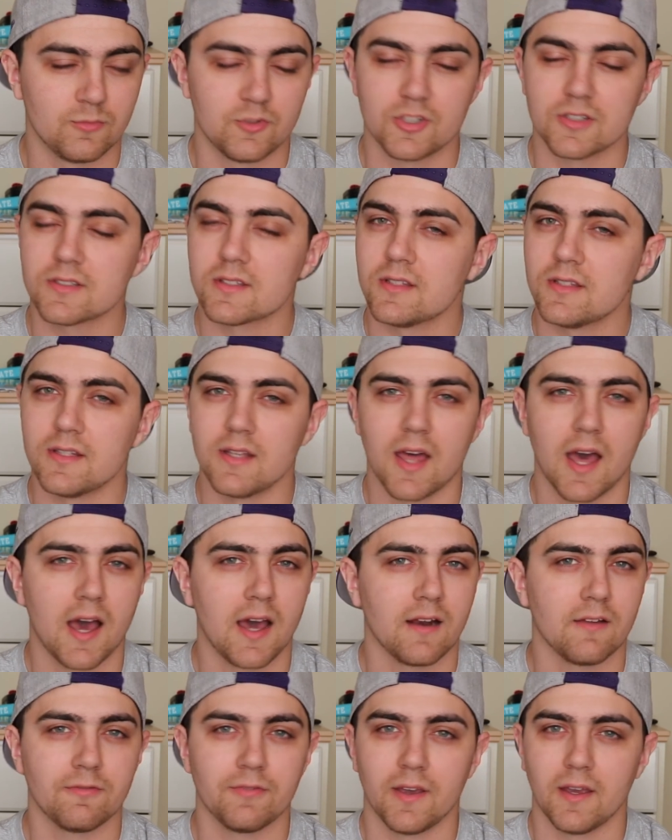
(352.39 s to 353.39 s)
just
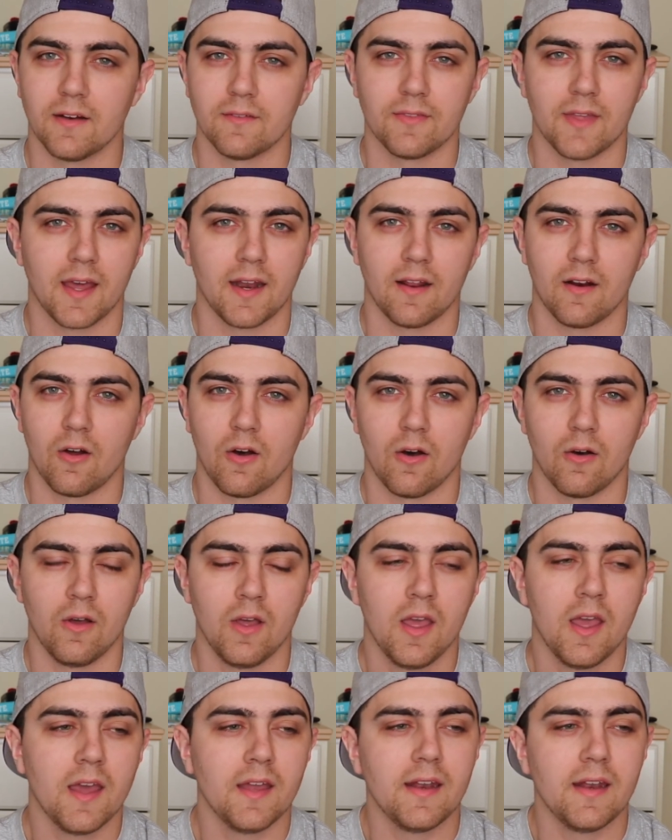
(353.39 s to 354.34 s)
not a fan of that at all.